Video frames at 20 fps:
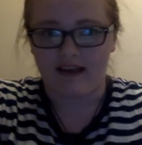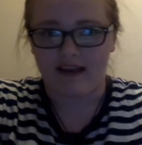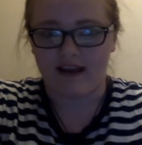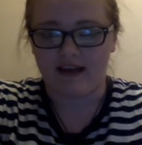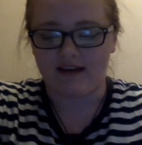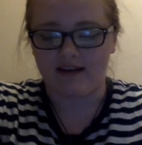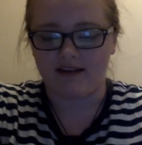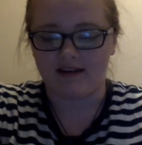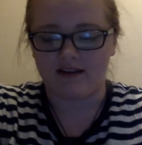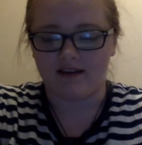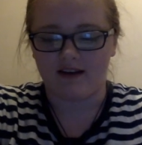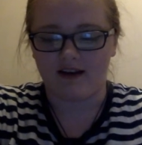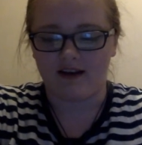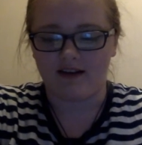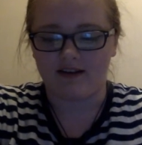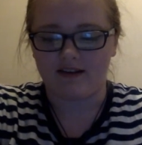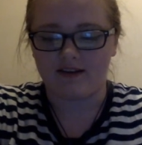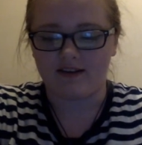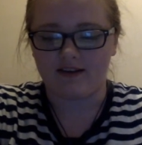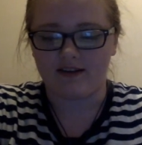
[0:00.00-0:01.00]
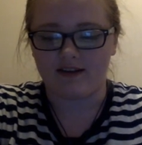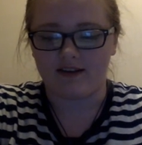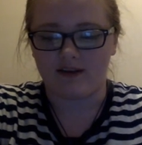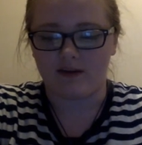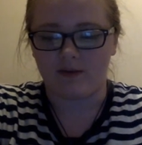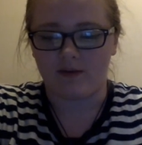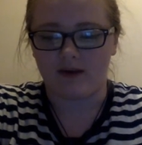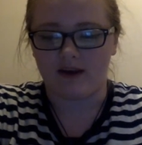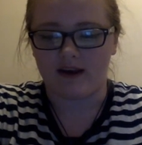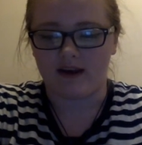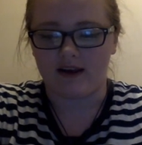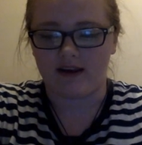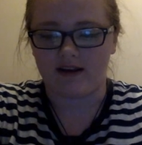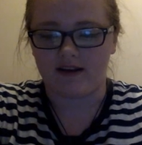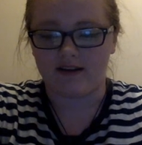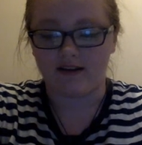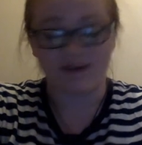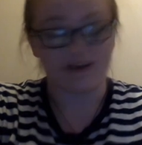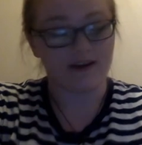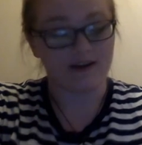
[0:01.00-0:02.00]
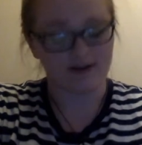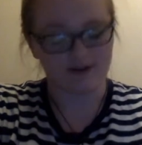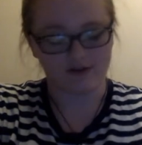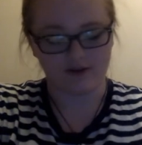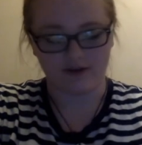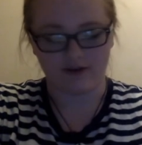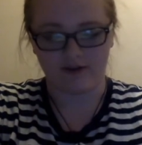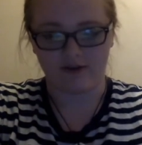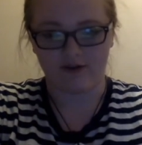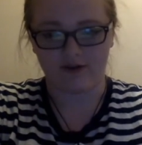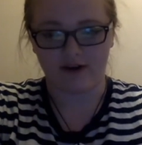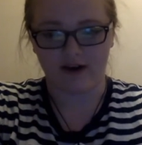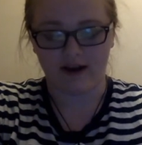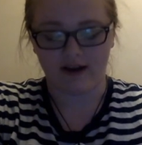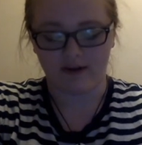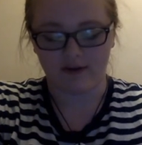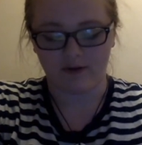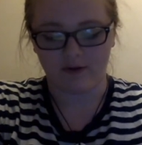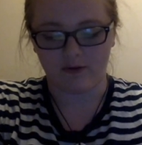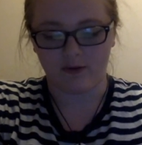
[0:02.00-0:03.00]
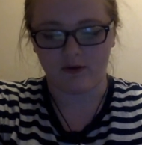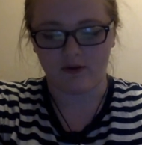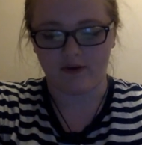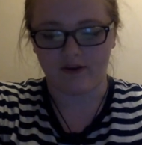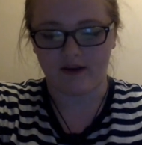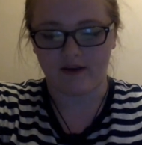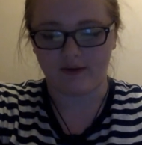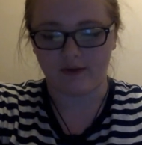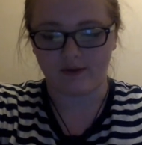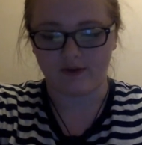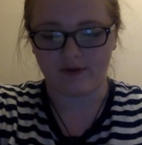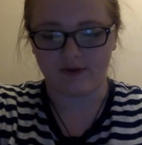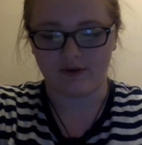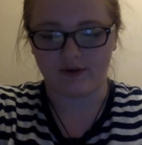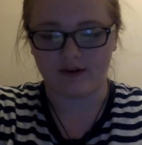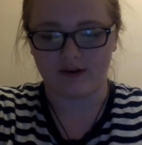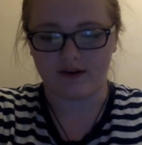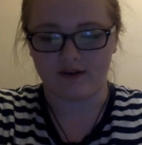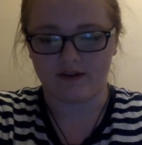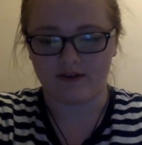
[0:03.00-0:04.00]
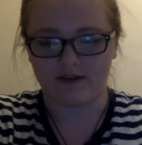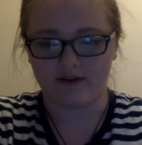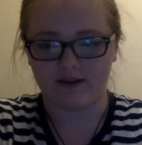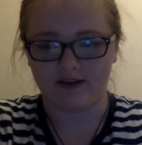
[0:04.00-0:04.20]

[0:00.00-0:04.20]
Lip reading: and honestly, when I decided to transfer high schools after 2 years,